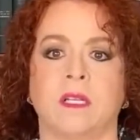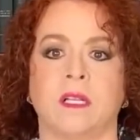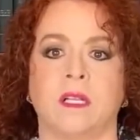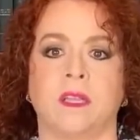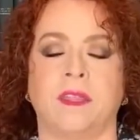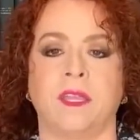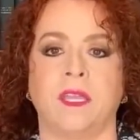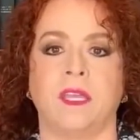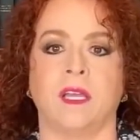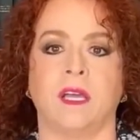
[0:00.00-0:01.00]

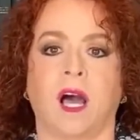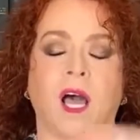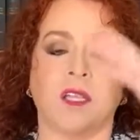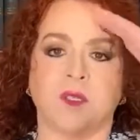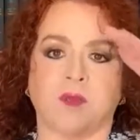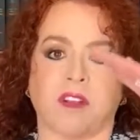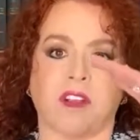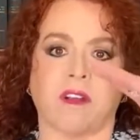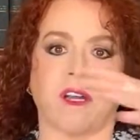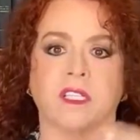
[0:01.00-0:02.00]
the highest
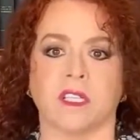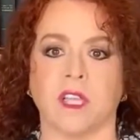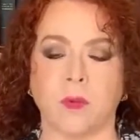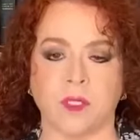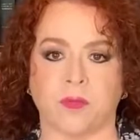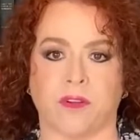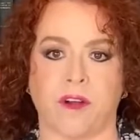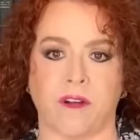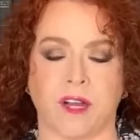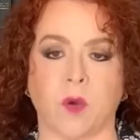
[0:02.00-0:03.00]
priority to the lowest
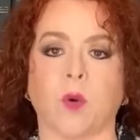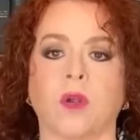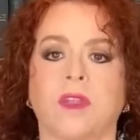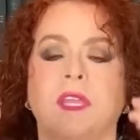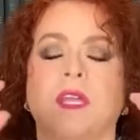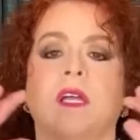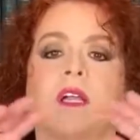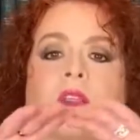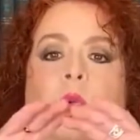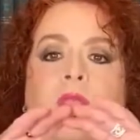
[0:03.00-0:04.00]
priority, or the
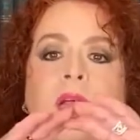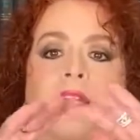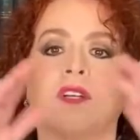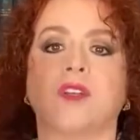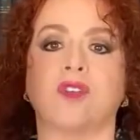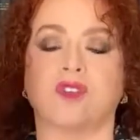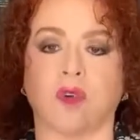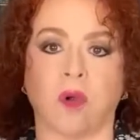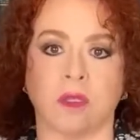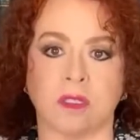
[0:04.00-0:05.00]
one that
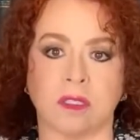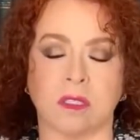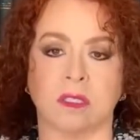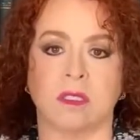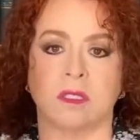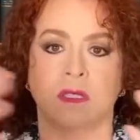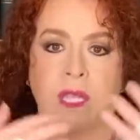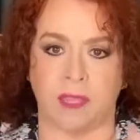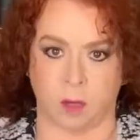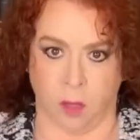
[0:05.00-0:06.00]
controls,
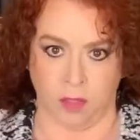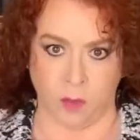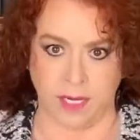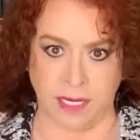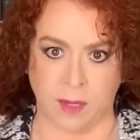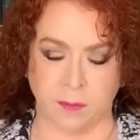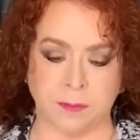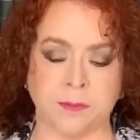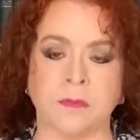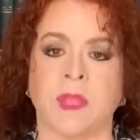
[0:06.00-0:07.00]
and then all the way down.
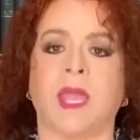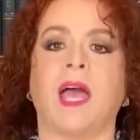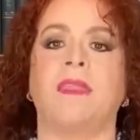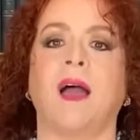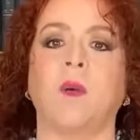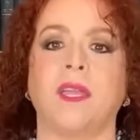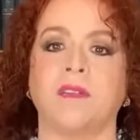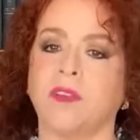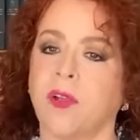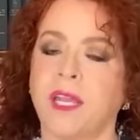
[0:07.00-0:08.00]
And that way, if
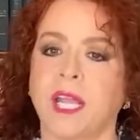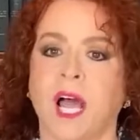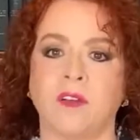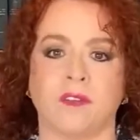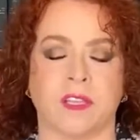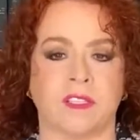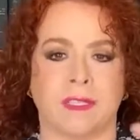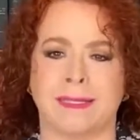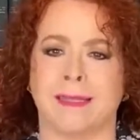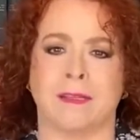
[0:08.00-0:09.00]
there are any conflicts, so let's
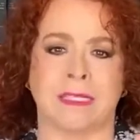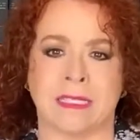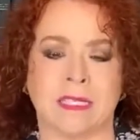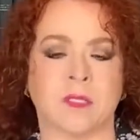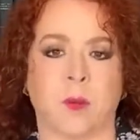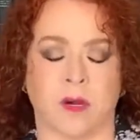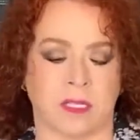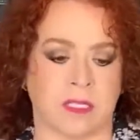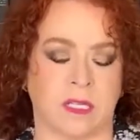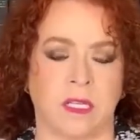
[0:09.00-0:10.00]
say there are 6
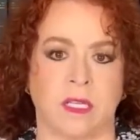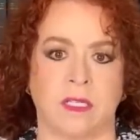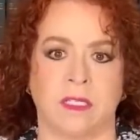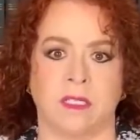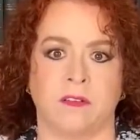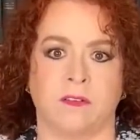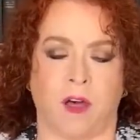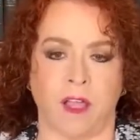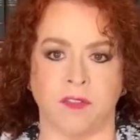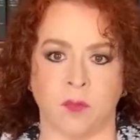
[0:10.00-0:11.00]
parts.
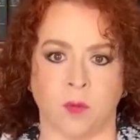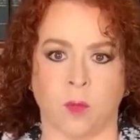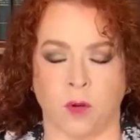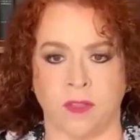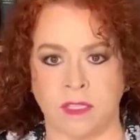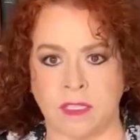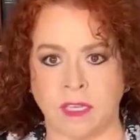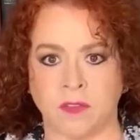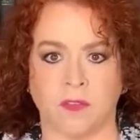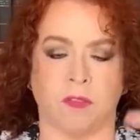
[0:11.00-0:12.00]
5 is more important than
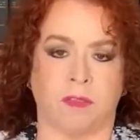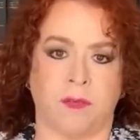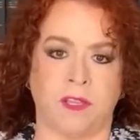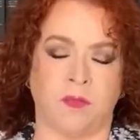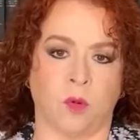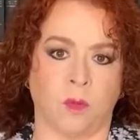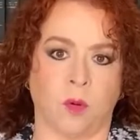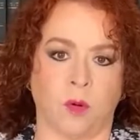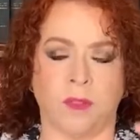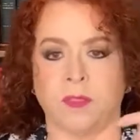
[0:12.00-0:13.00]
6, 3 is more
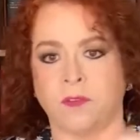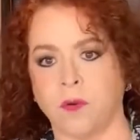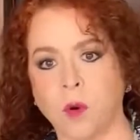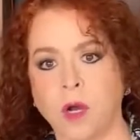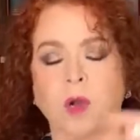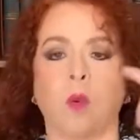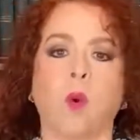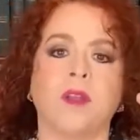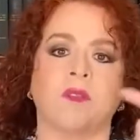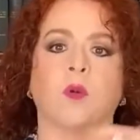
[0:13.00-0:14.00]
important than 4,
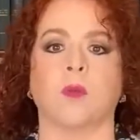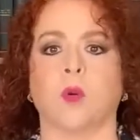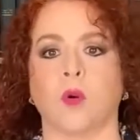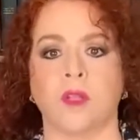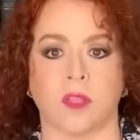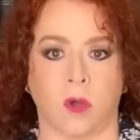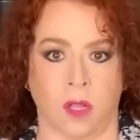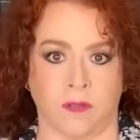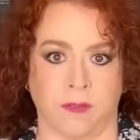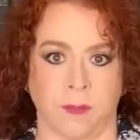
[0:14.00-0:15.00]
1 is more important than all of them.